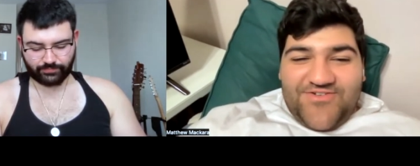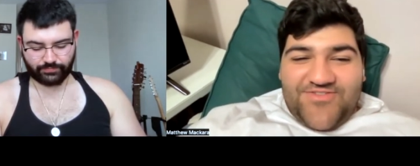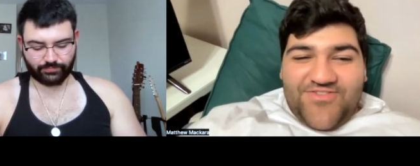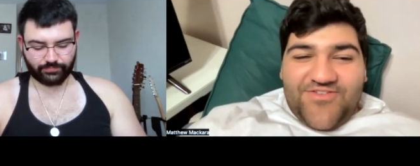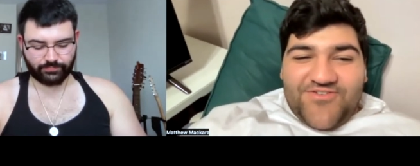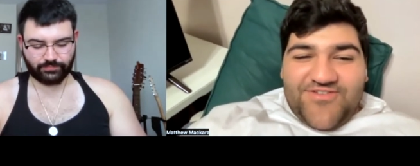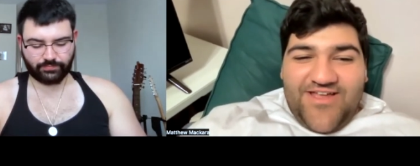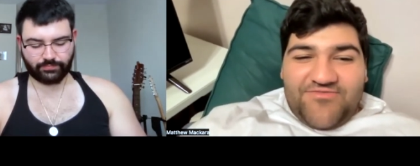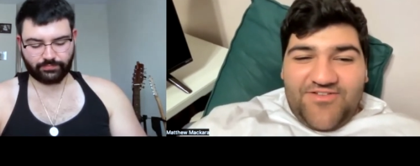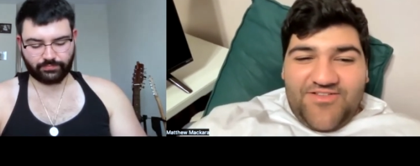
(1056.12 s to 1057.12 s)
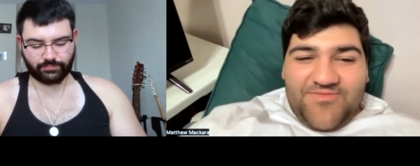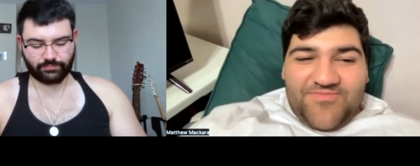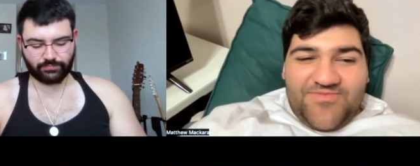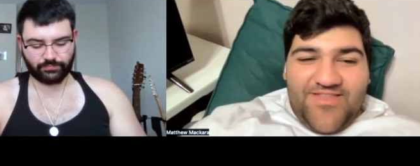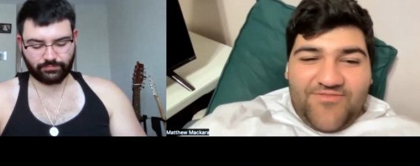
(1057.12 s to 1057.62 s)
Speaker 1: they're, they're
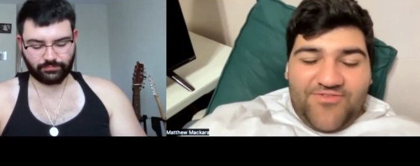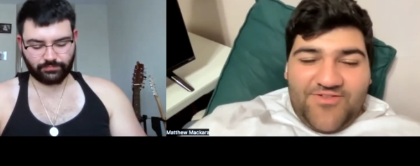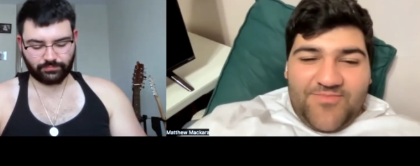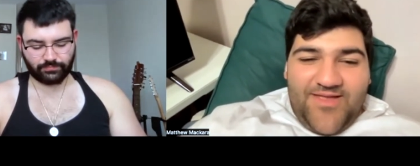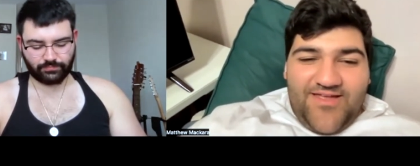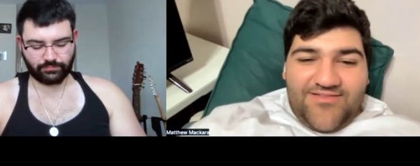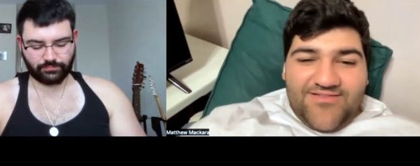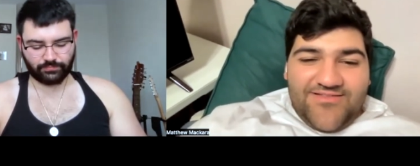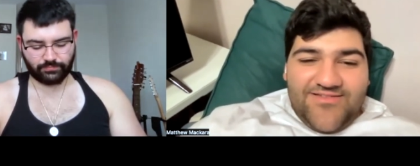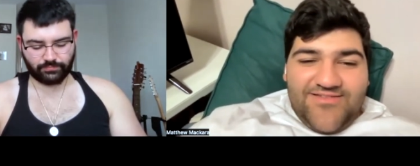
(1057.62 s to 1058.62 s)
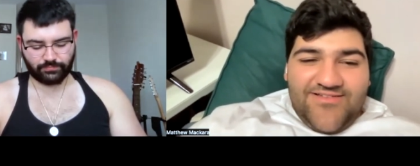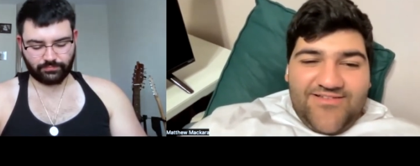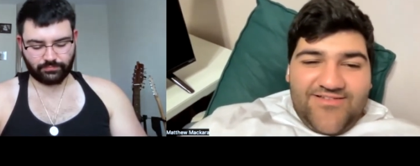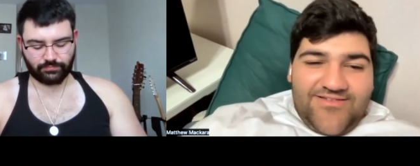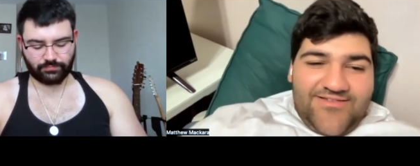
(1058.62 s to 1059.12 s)
definitely, definitely banned.
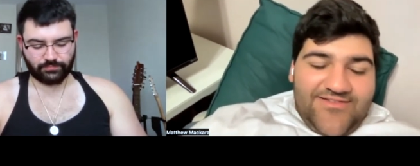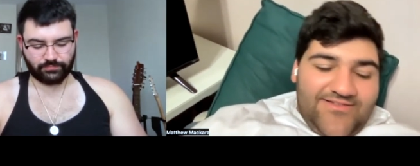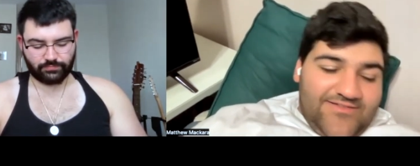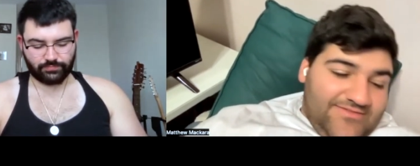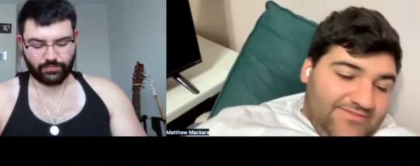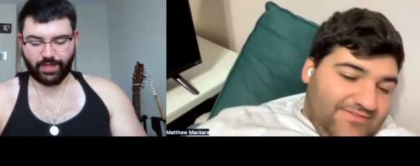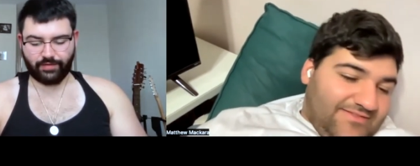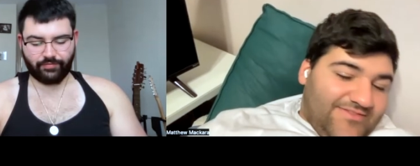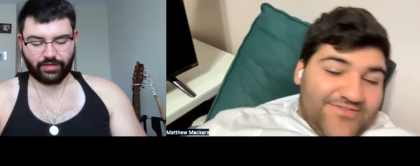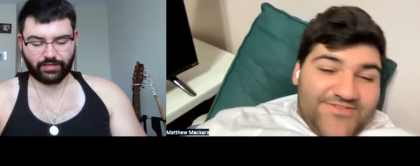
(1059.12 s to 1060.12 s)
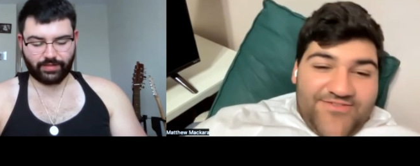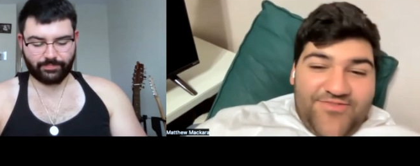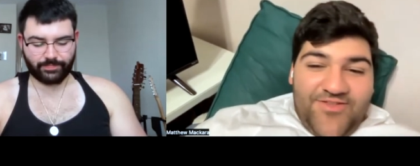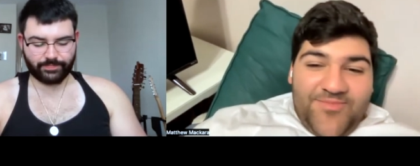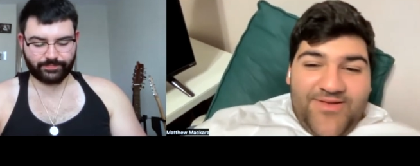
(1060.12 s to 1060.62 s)
Yeah, fuck. They're no.
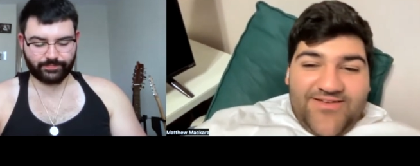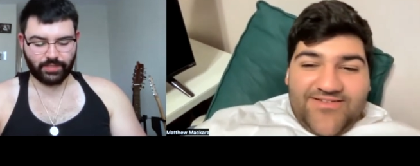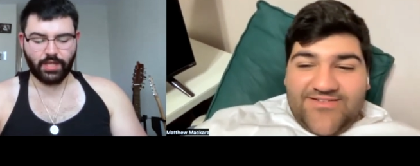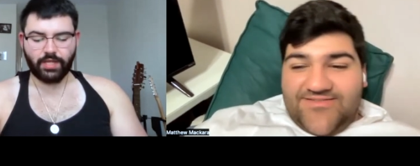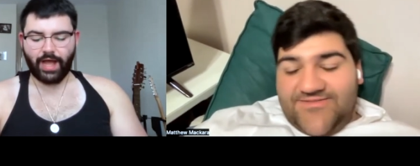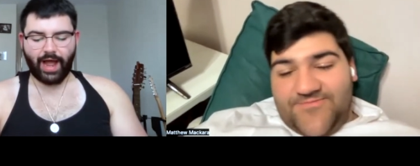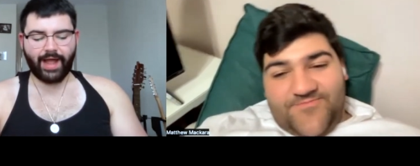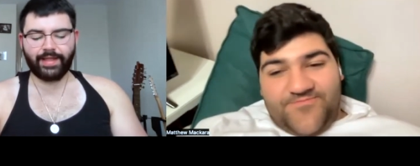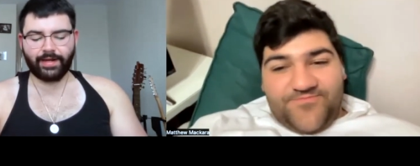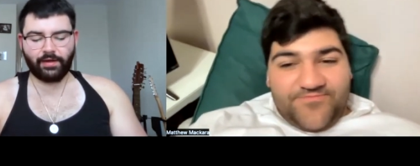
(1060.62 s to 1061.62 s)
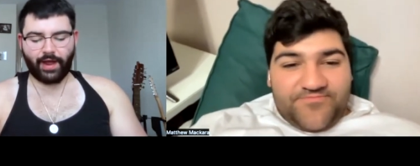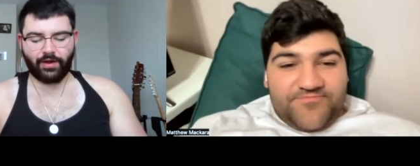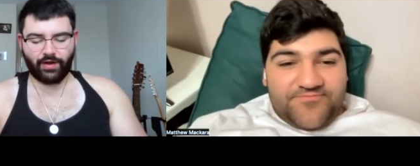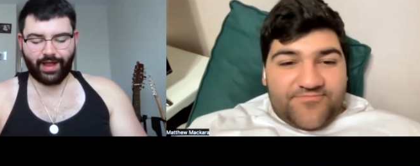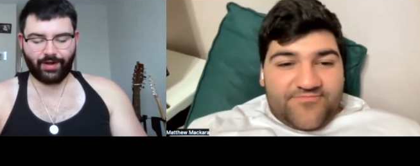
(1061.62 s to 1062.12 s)
definitely banned. I you know I
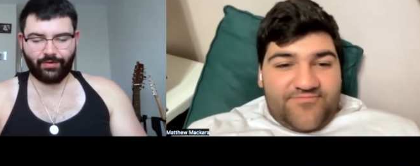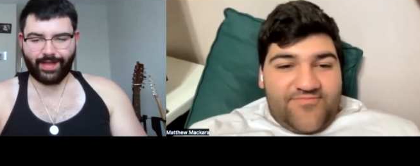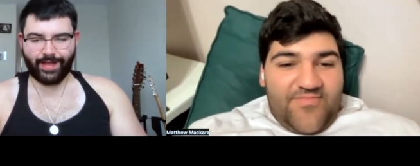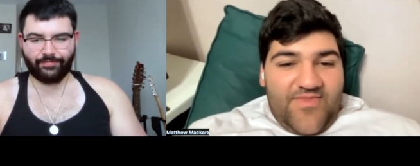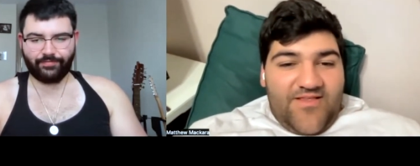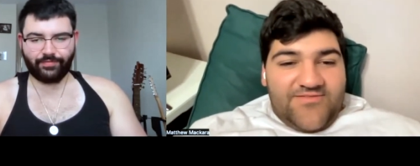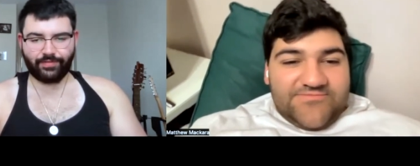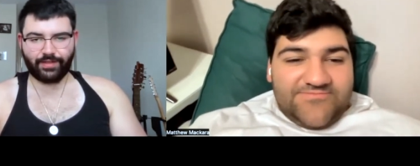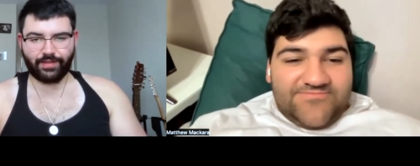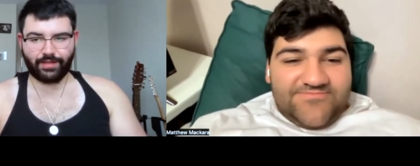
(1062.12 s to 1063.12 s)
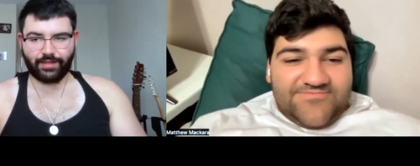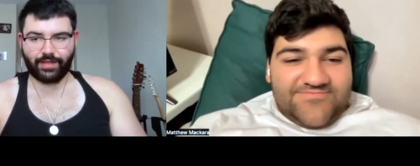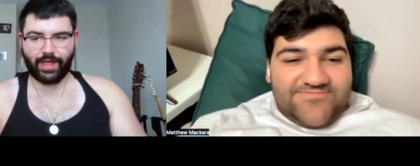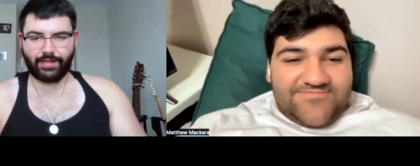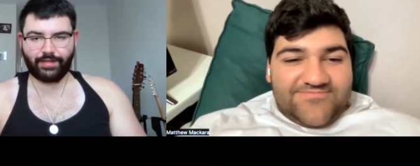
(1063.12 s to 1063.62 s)
don't
Speaker 2: I don't have
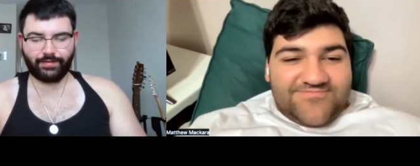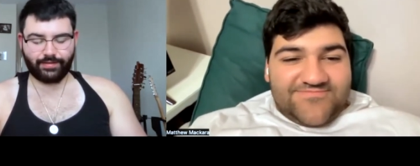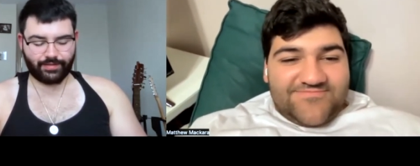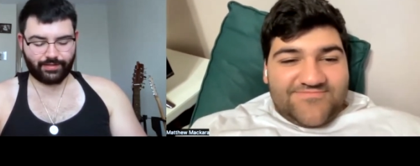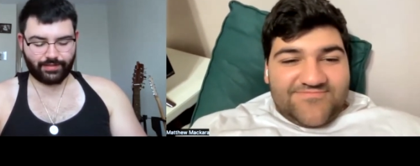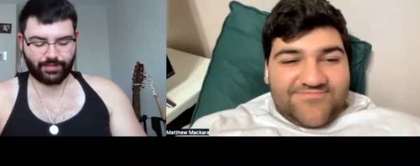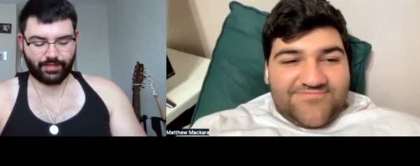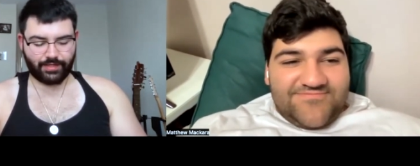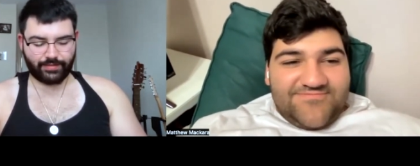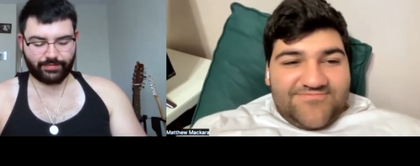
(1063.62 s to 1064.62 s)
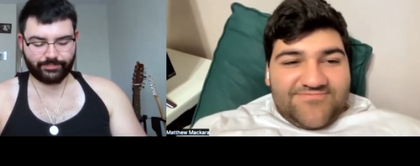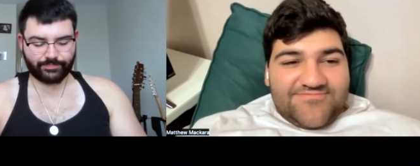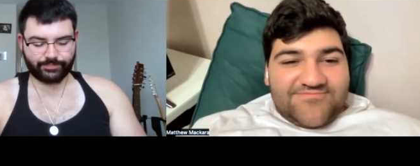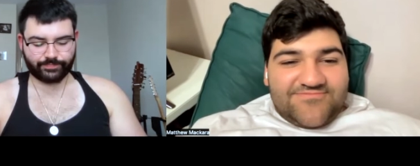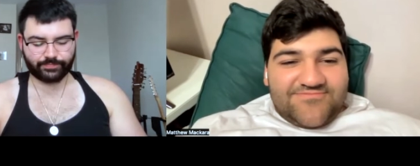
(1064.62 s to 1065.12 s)
any. uh
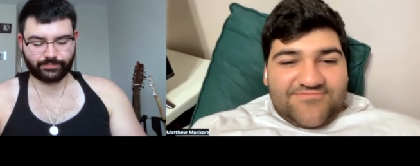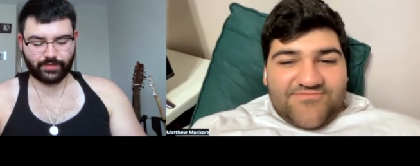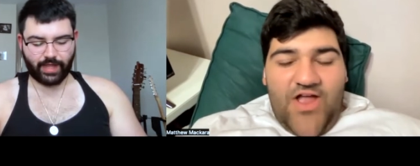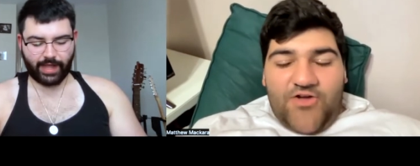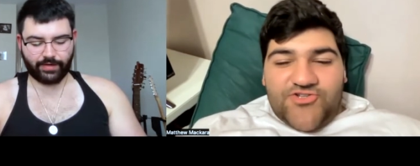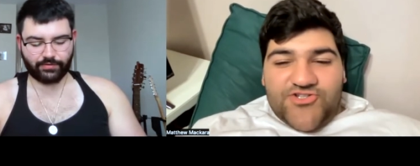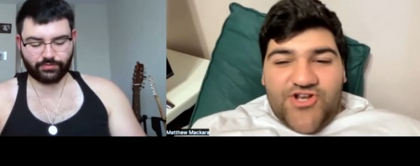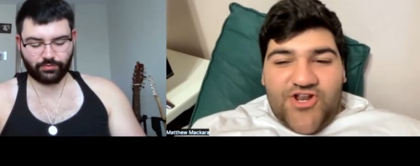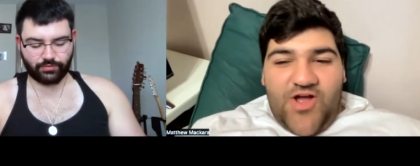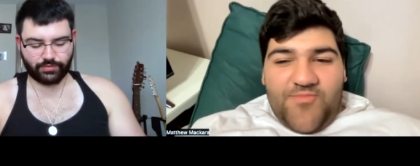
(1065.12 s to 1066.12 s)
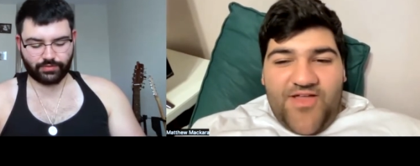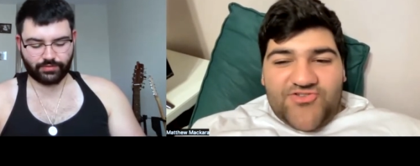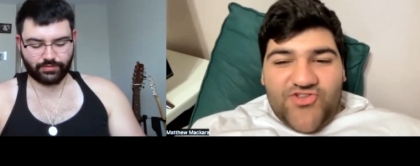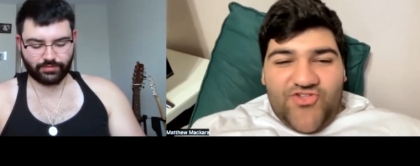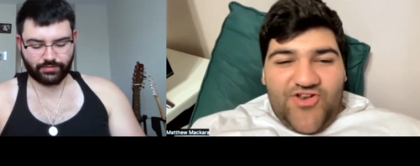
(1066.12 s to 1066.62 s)
Speaker 1: No, it's just gonna come.
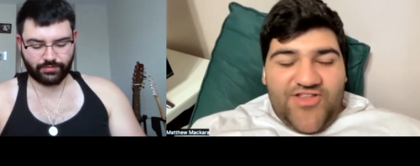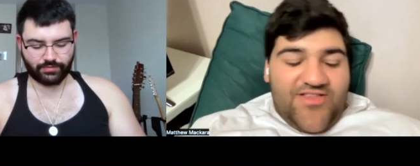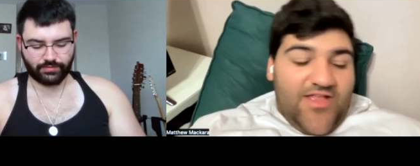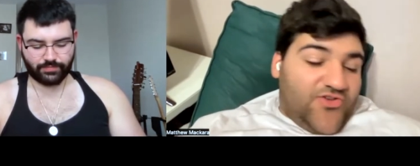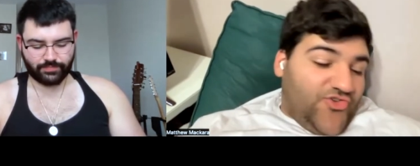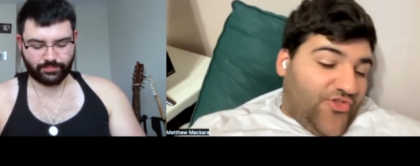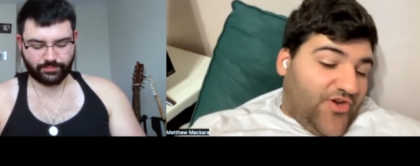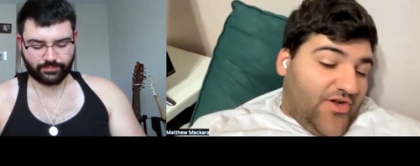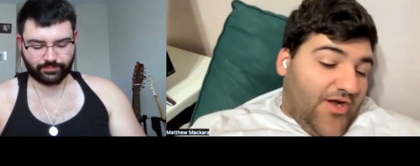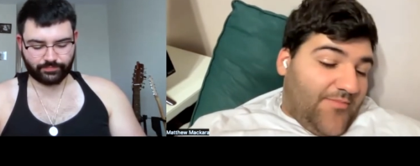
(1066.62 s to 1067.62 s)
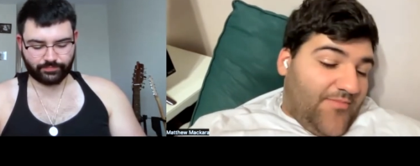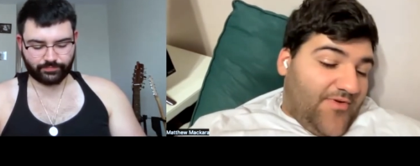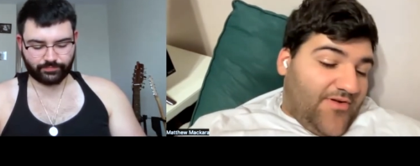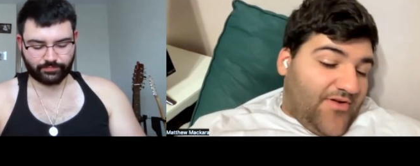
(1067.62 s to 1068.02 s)
It's just gonna. It's just gonna come.